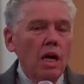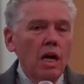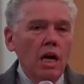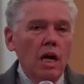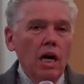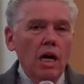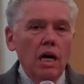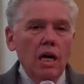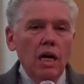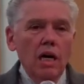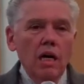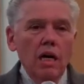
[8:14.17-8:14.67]

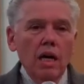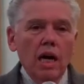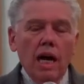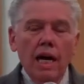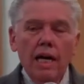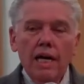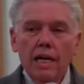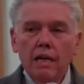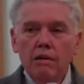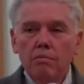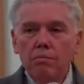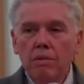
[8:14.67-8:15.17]
I
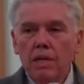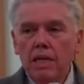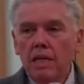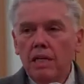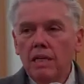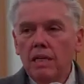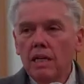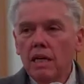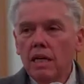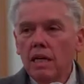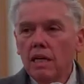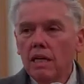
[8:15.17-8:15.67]
had
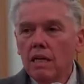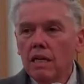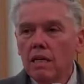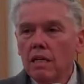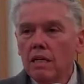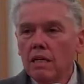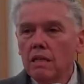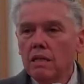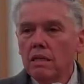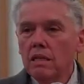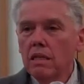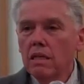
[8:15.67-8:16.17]
made
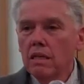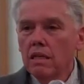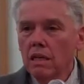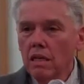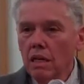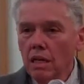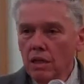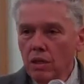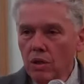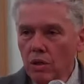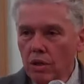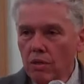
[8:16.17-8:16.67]

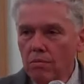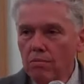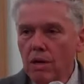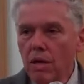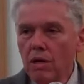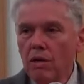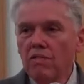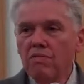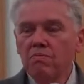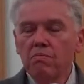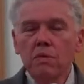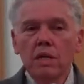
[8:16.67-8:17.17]
a good
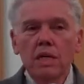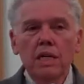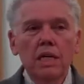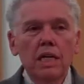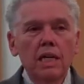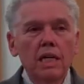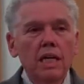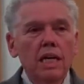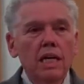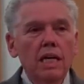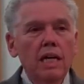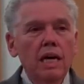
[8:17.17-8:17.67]
amount of
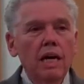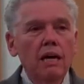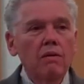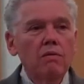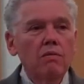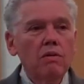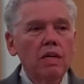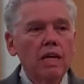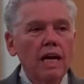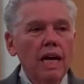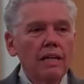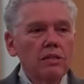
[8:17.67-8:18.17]
money, and I
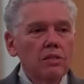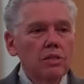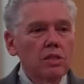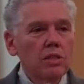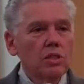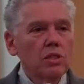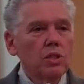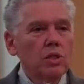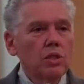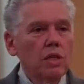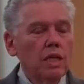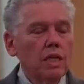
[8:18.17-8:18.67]

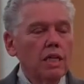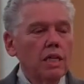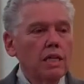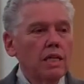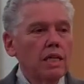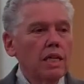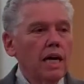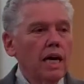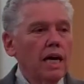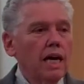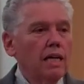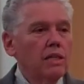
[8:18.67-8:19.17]
concentrated
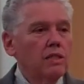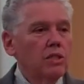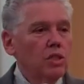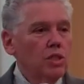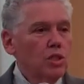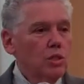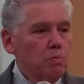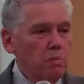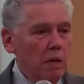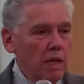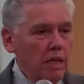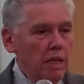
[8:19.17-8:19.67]
on
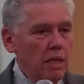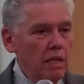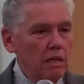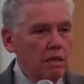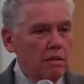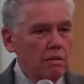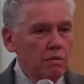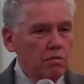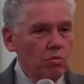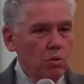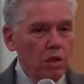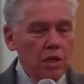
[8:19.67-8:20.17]
just
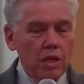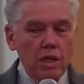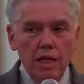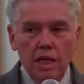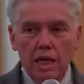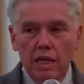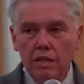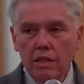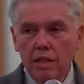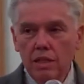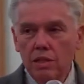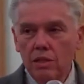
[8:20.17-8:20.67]
working
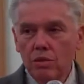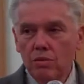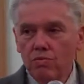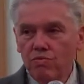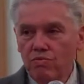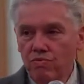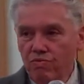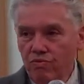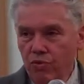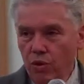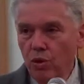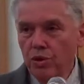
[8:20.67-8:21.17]
on this
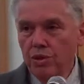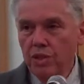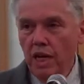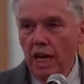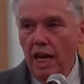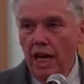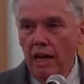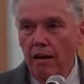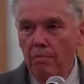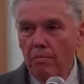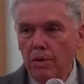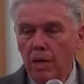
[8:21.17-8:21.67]
full
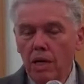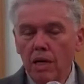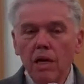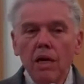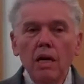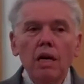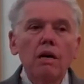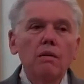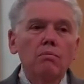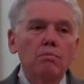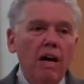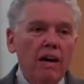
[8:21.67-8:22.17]
time.
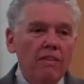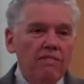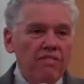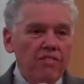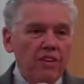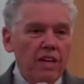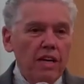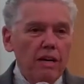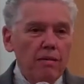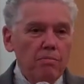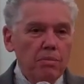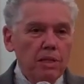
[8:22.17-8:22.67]
My
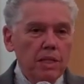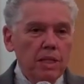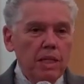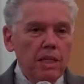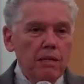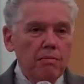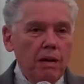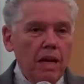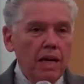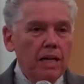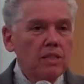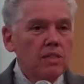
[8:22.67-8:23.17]
family,
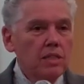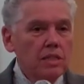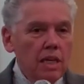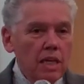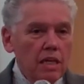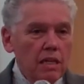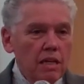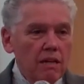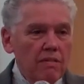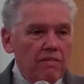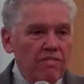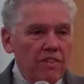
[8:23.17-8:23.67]
my
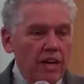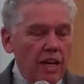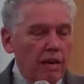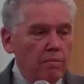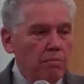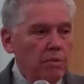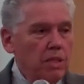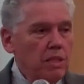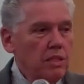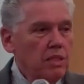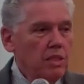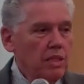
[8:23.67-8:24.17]
extended
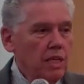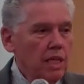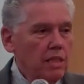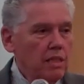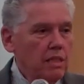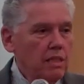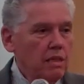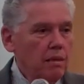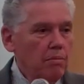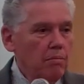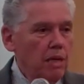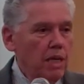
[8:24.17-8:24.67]
family, said
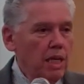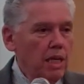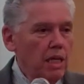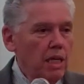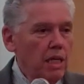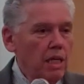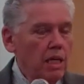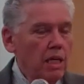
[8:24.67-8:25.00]
to me,